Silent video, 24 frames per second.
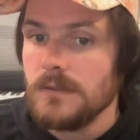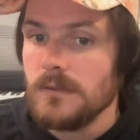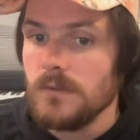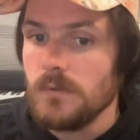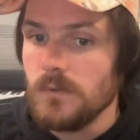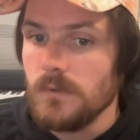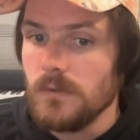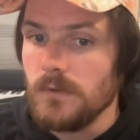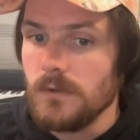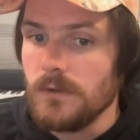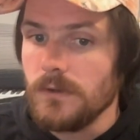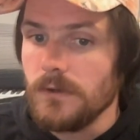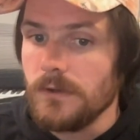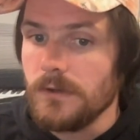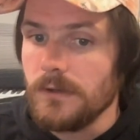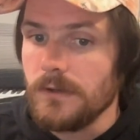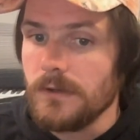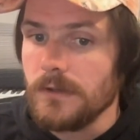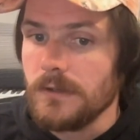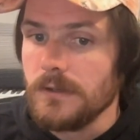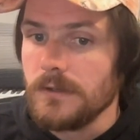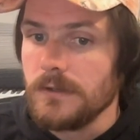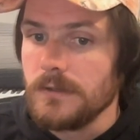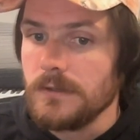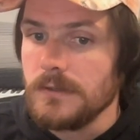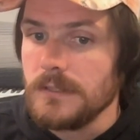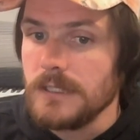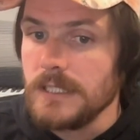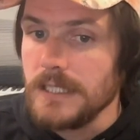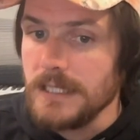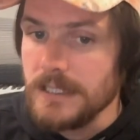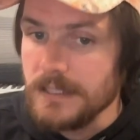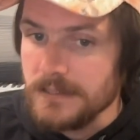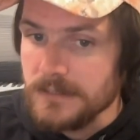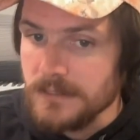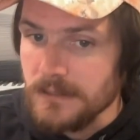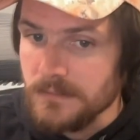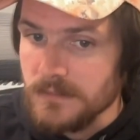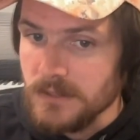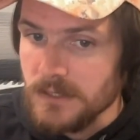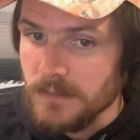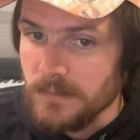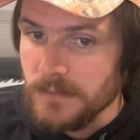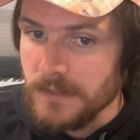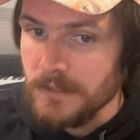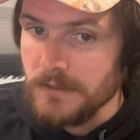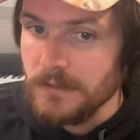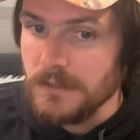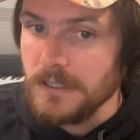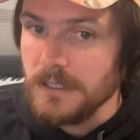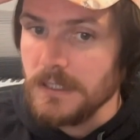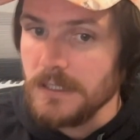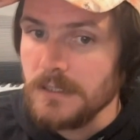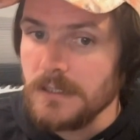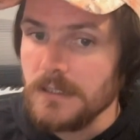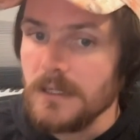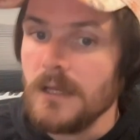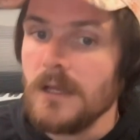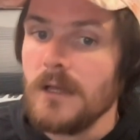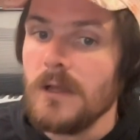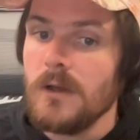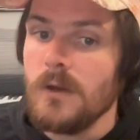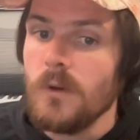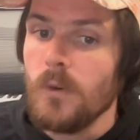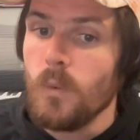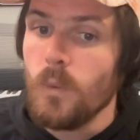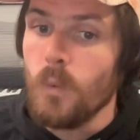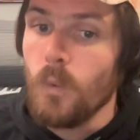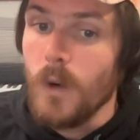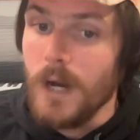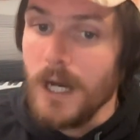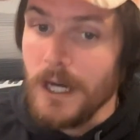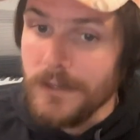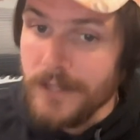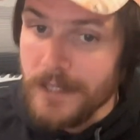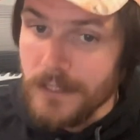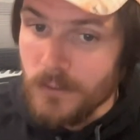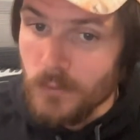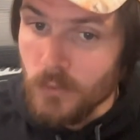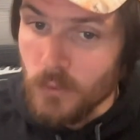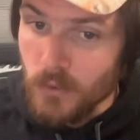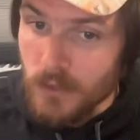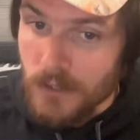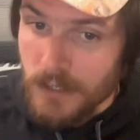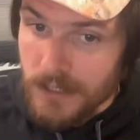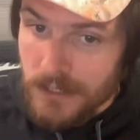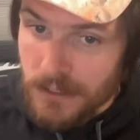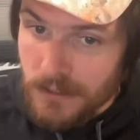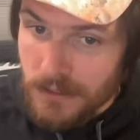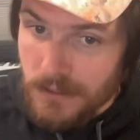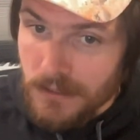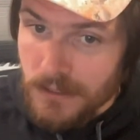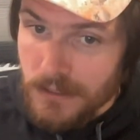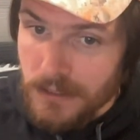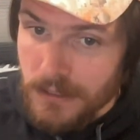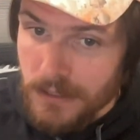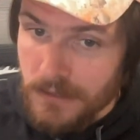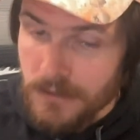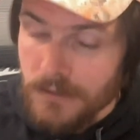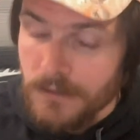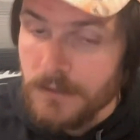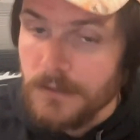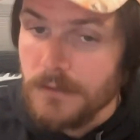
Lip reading: or needing some stability while they work on